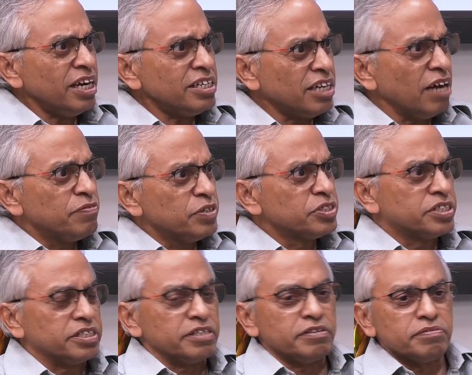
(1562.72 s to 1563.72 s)
Right?
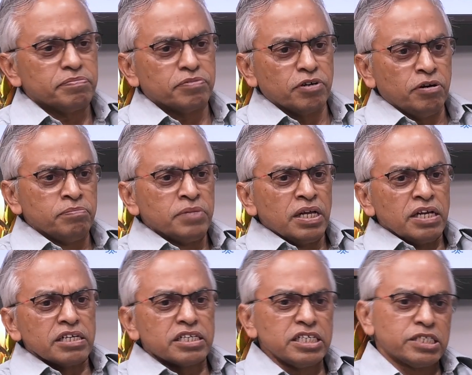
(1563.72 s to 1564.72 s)
Diversity from
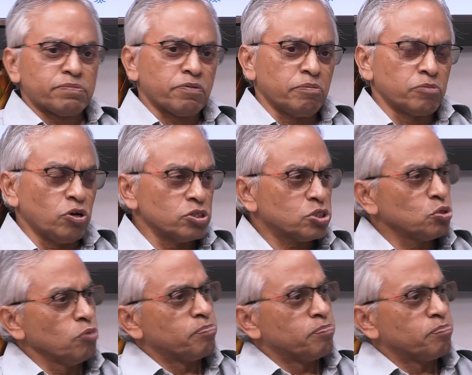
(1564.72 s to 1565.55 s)
kids from not so